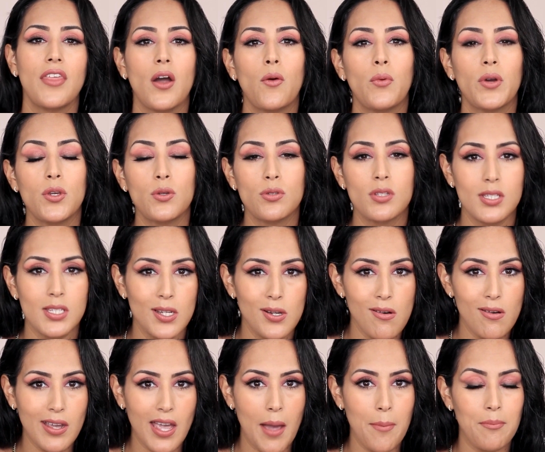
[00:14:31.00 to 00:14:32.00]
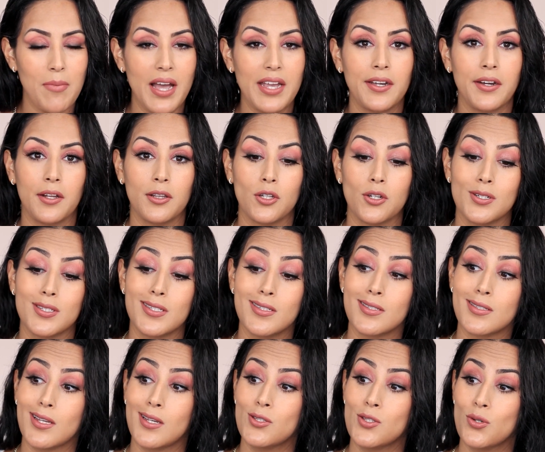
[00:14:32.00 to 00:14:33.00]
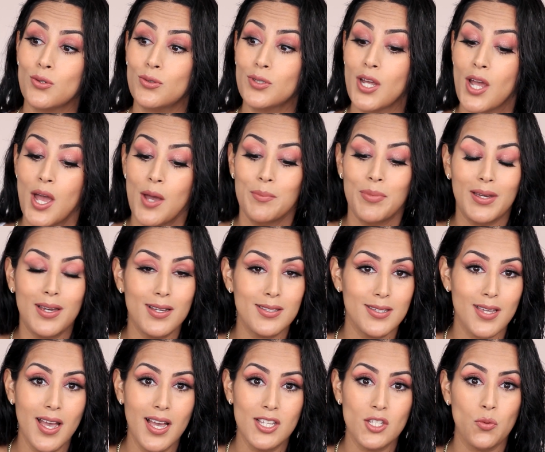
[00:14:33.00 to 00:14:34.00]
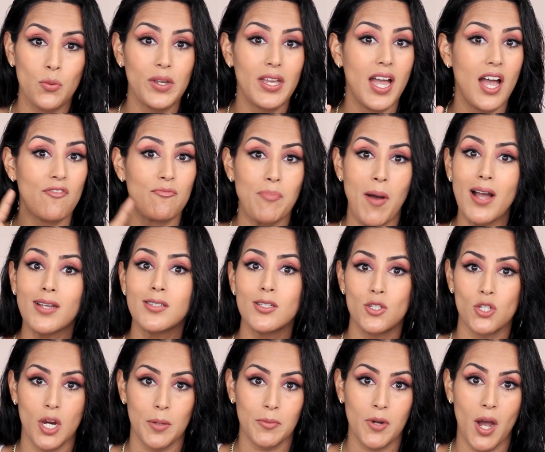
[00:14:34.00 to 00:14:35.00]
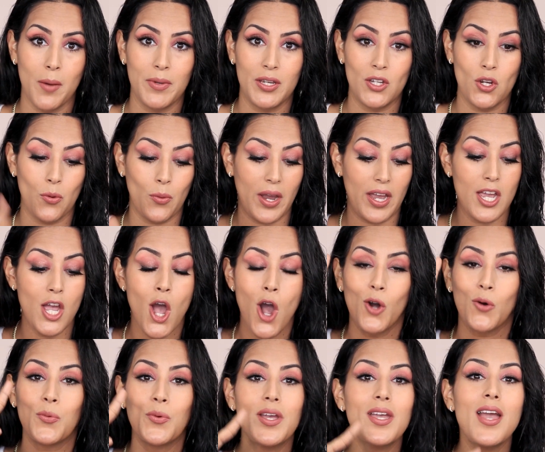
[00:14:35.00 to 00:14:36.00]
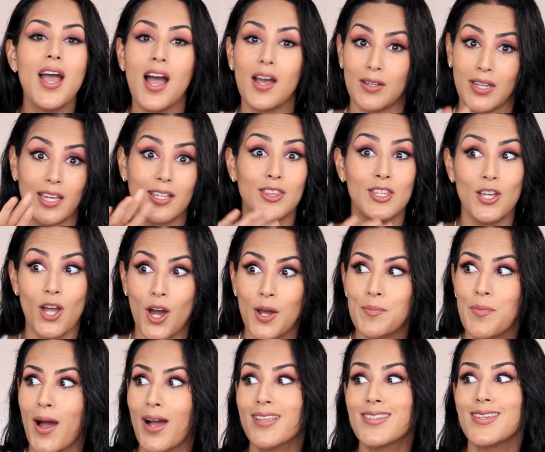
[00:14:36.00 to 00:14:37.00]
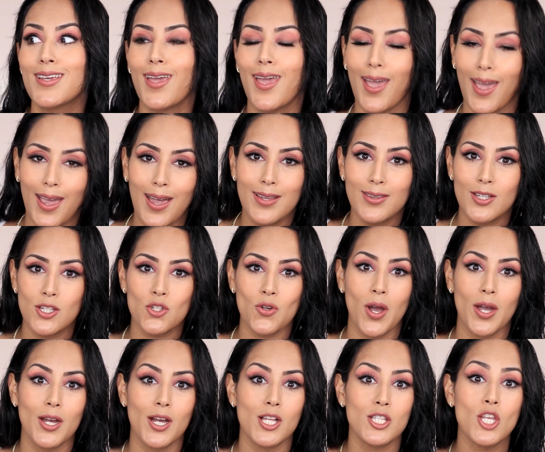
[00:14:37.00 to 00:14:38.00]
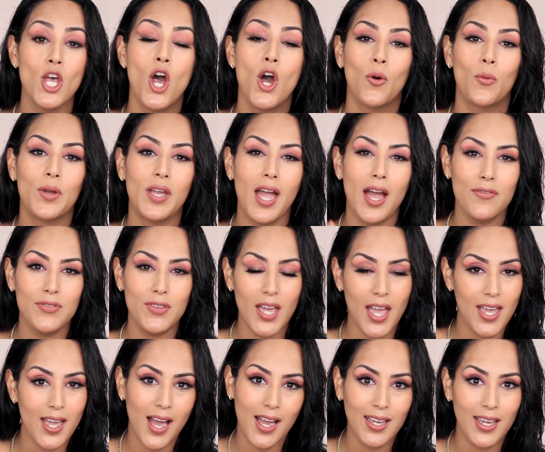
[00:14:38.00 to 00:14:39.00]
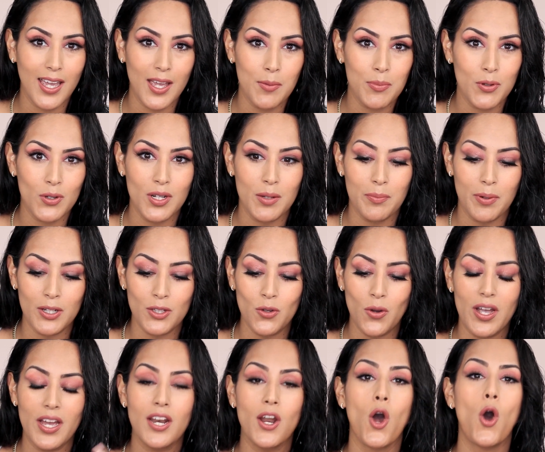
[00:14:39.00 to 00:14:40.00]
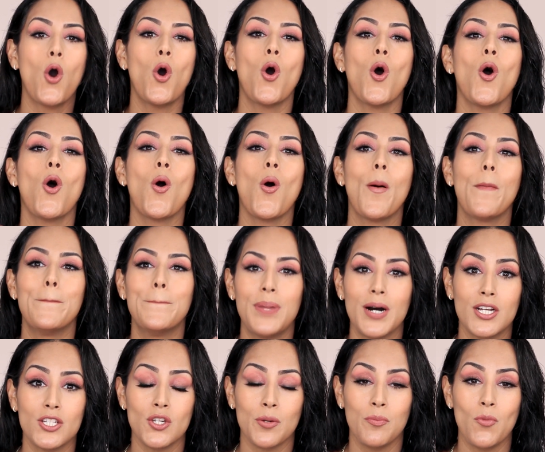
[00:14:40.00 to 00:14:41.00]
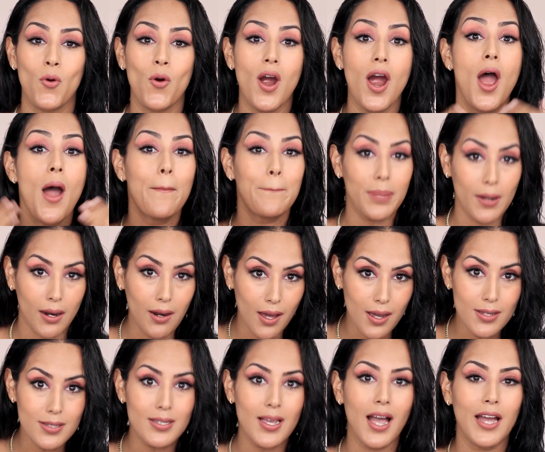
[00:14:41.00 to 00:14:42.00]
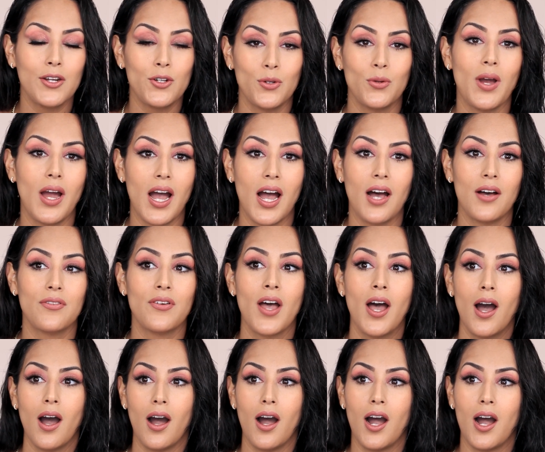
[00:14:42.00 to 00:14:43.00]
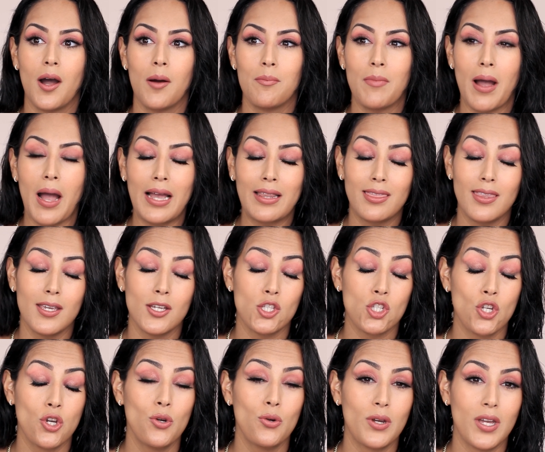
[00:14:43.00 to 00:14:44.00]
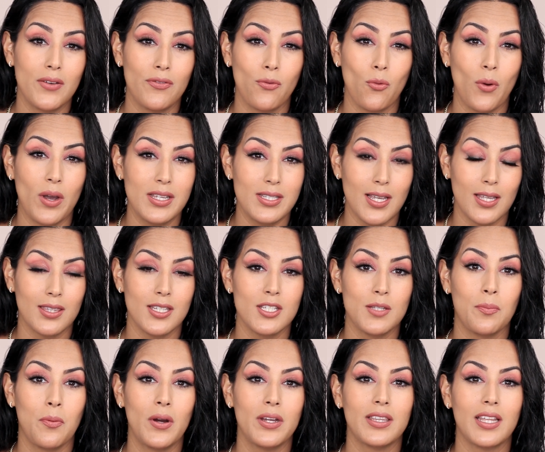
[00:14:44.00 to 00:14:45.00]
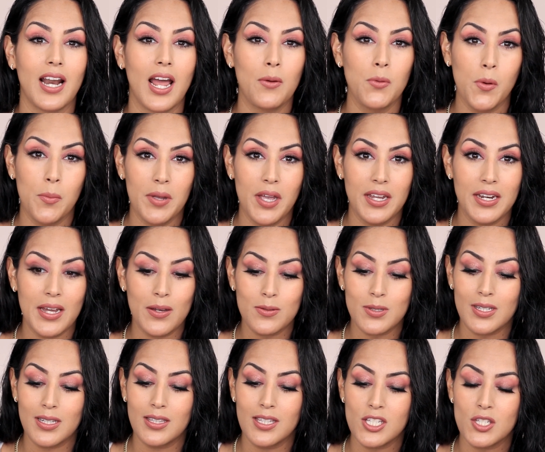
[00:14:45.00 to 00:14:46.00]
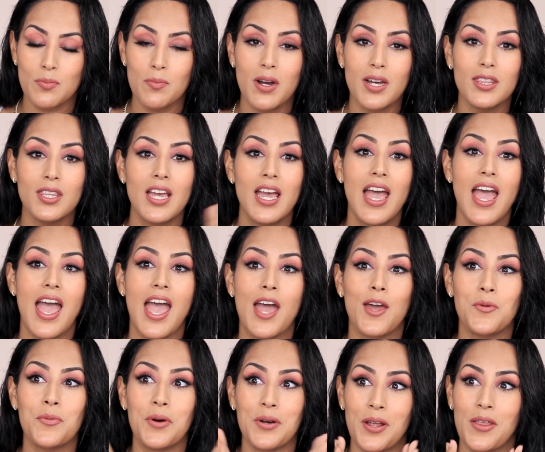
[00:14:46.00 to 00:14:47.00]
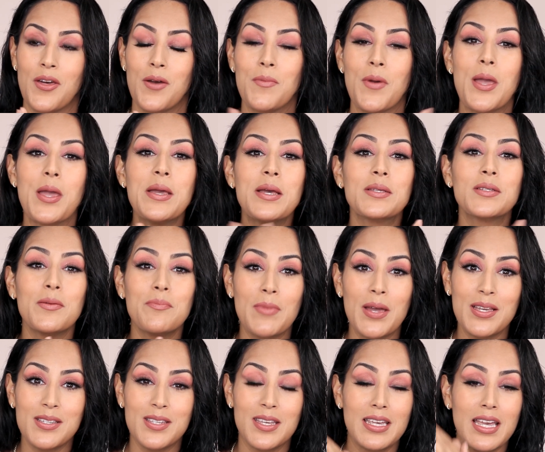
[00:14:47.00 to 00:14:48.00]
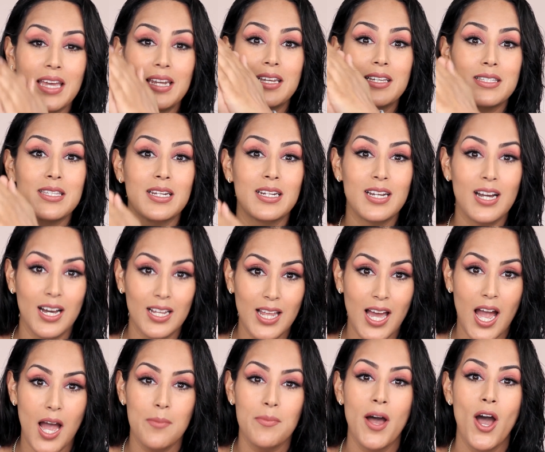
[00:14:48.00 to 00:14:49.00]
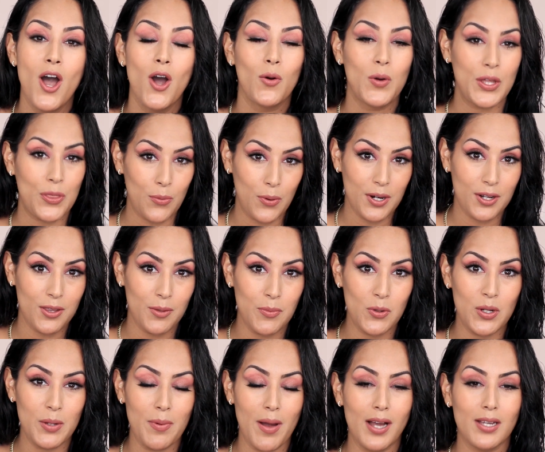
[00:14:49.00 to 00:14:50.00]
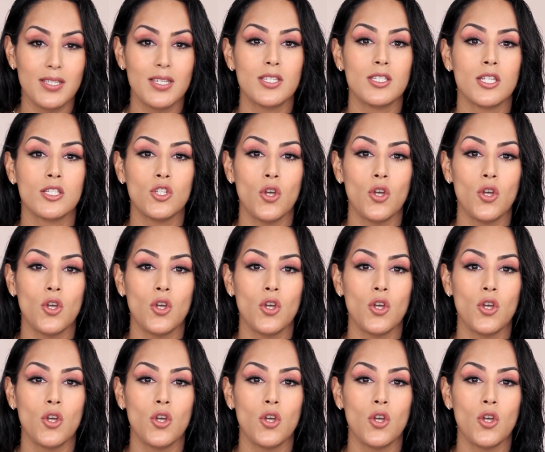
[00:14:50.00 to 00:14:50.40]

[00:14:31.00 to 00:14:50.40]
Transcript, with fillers: That way you still get my alerts and stay tuned because yes, we have BoxyCharm coming your way. We have like the unboxing and the try-ons. We have the AIA Beauty Bundle and a whole bunch more. Plus, I do have um, I think two giveaways at this point that I will be announcing this month and one of them is amazing and it's in collab with one of the beauty boxes.